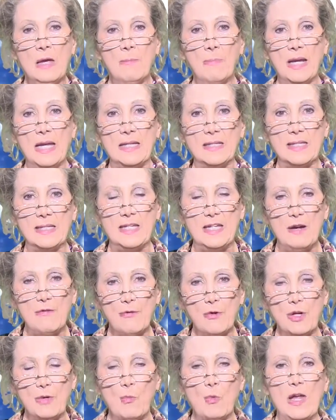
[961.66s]
but it's
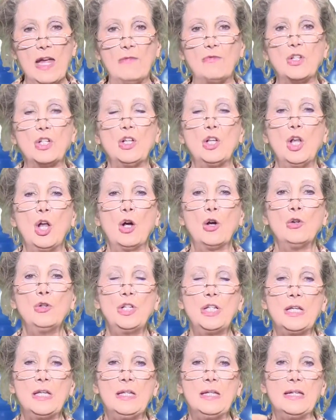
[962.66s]
different. We have to learn
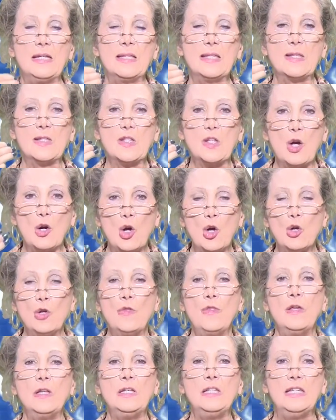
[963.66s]
to discern
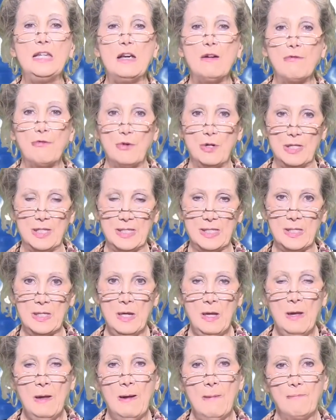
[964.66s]
the difference
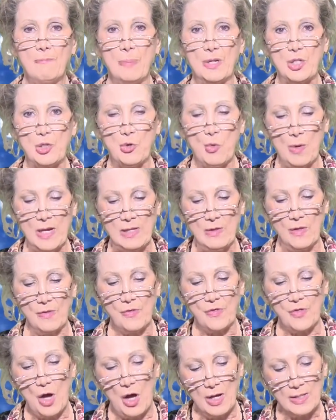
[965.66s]
between the
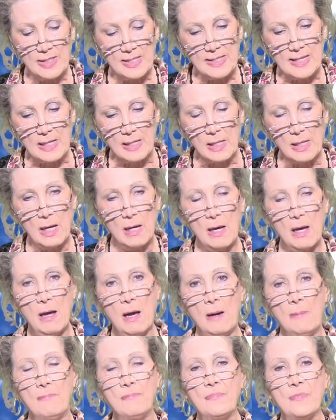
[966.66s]
thoughts that
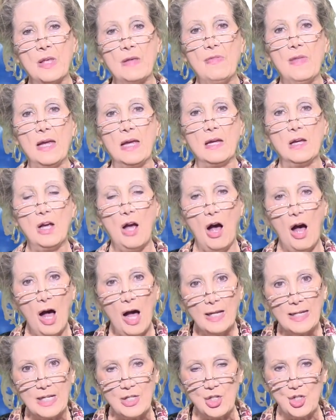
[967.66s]
come that
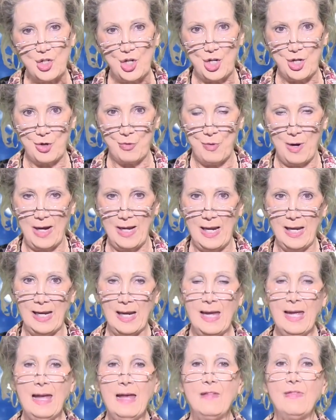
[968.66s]
God is generating,
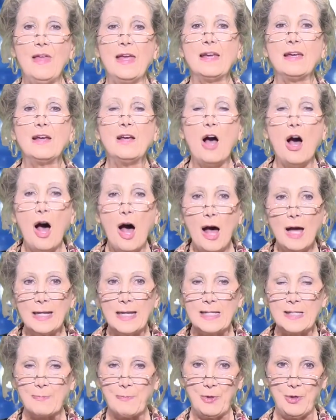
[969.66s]
that God
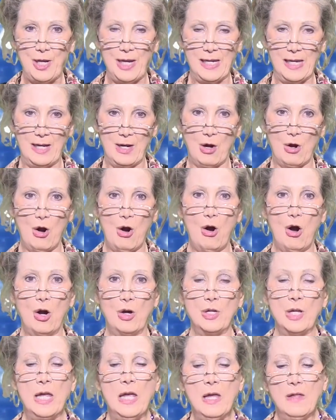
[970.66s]
is putting in our
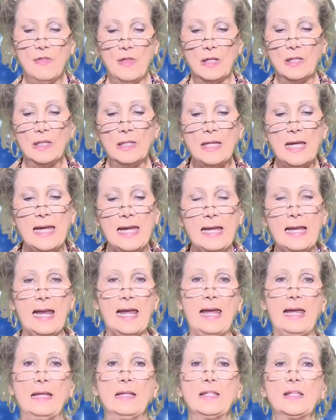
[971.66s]
heart, the
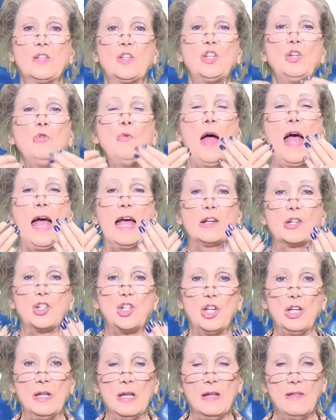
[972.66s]
leadings to
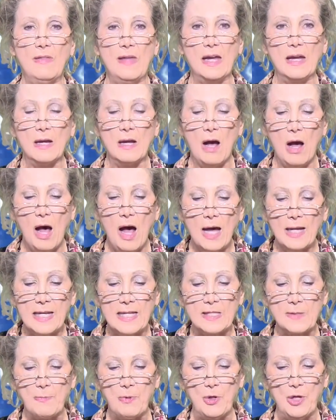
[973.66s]
action that God
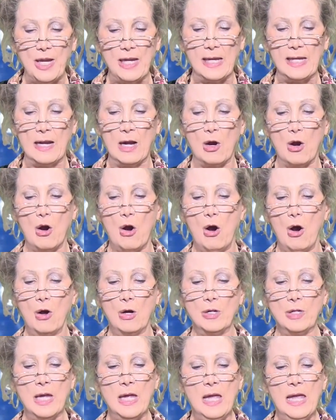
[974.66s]
is putting in our
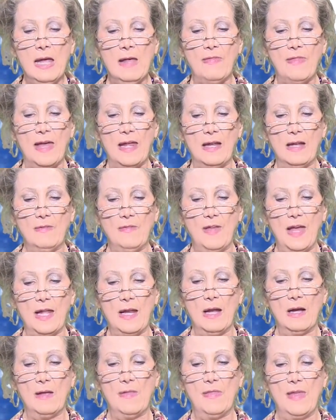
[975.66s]
heart
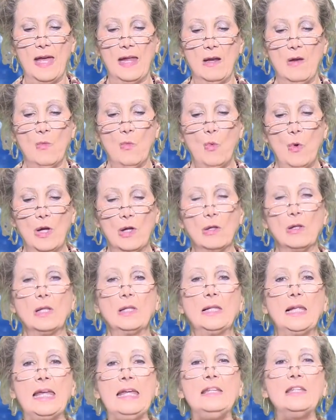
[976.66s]
that will
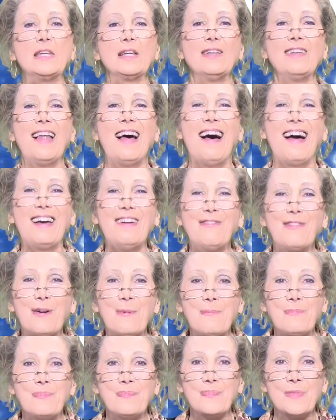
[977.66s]
lead to life.
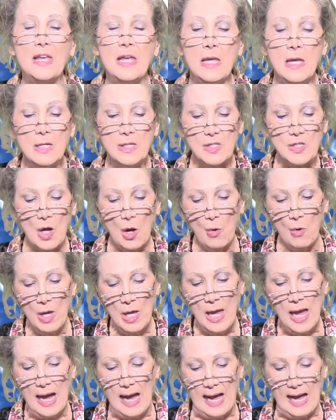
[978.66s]
So
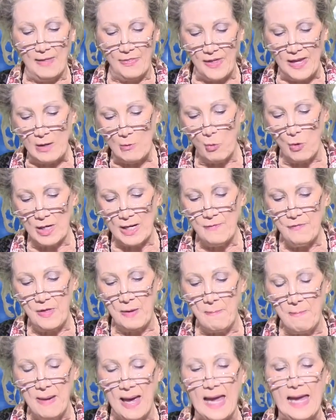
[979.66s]
I think one of
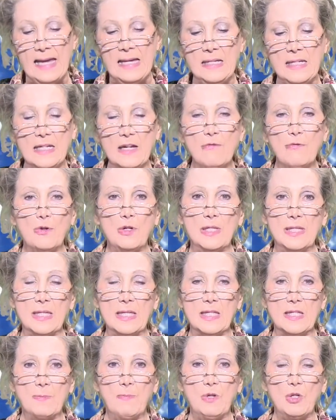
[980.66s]
the main
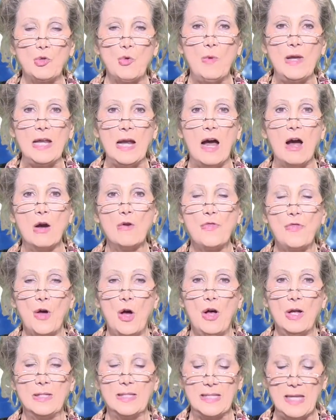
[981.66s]
differences between our
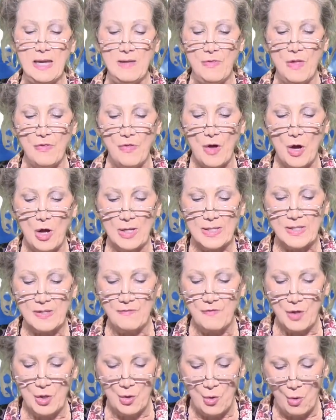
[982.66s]
thoughts and the thoughts
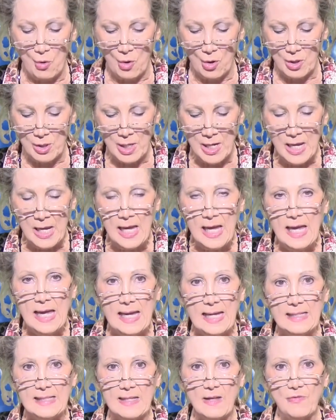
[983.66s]
of the Lord
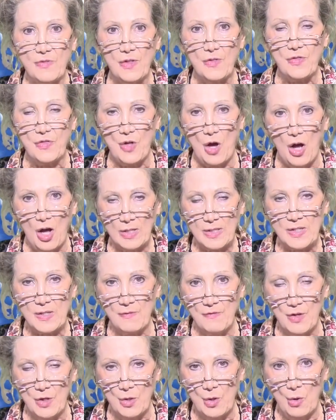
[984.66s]
is that the thoughts
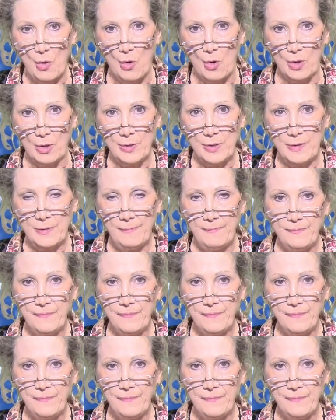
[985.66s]
of the Lord,